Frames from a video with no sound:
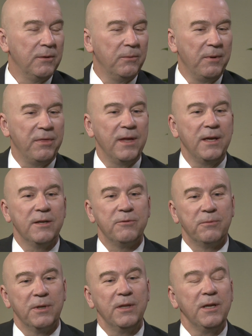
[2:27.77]
We think it's
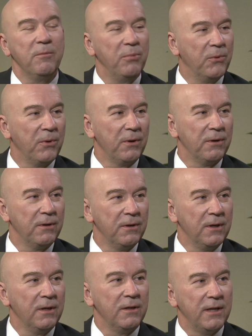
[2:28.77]
really important
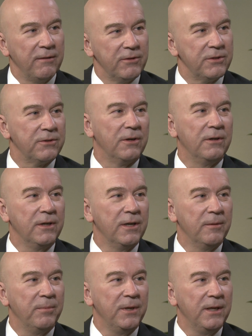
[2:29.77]
to have a strong
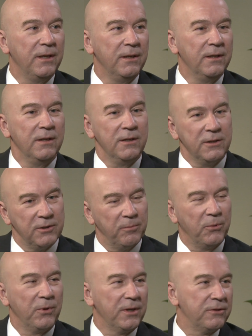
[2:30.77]
company
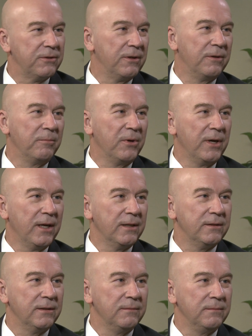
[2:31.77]
supporting strong
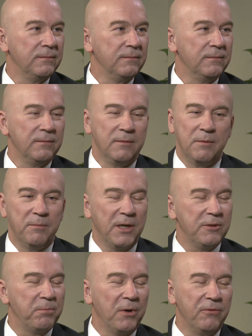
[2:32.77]
brands.
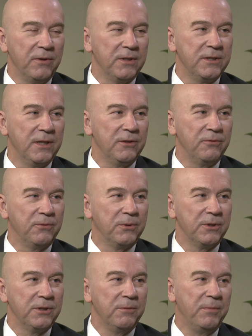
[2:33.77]
Makes perfect sense
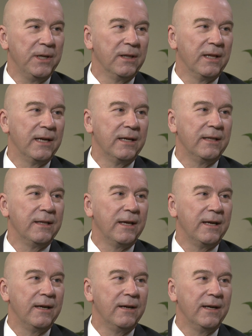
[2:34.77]
for us to be aligned in
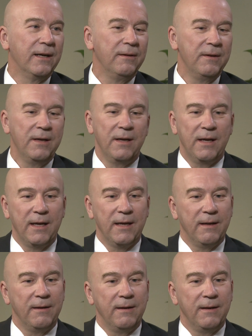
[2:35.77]
that area,
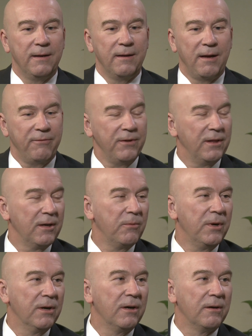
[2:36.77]
and I feel like
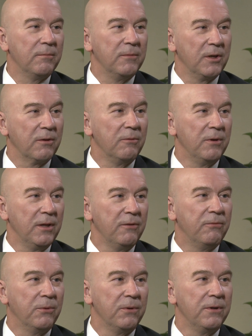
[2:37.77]
we are. I'm looking really
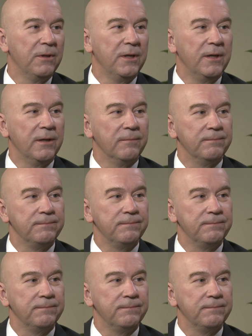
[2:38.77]
forward to the year.